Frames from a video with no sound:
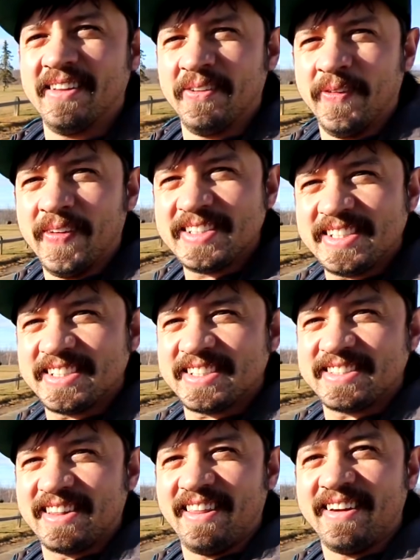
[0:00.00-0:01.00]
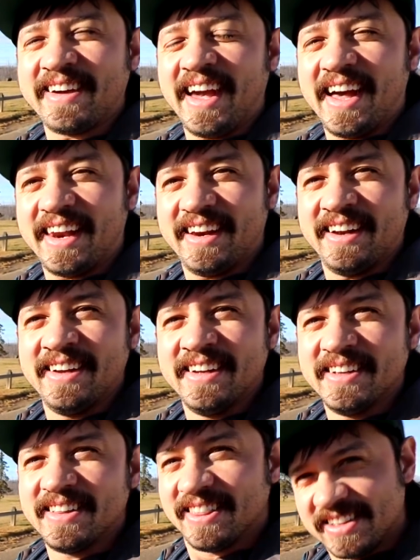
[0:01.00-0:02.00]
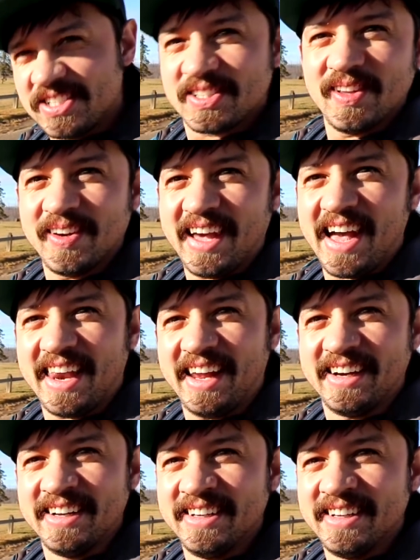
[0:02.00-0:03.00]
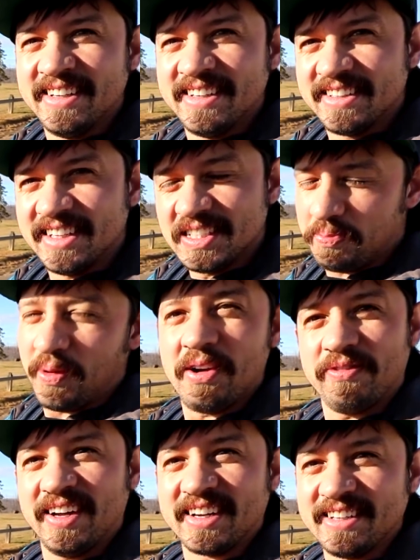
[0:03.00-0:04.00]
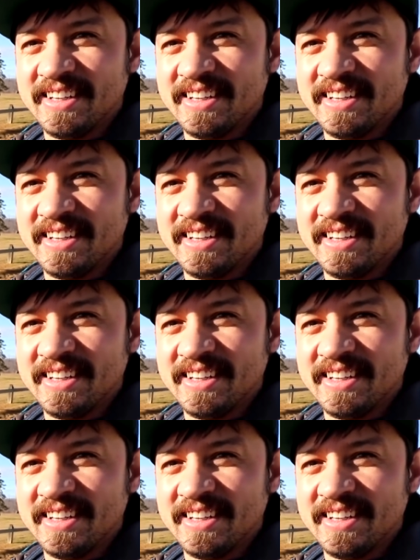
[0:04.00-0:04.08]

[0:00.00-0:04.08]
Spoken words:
Would you just look at it? Just look at it. It's perfect.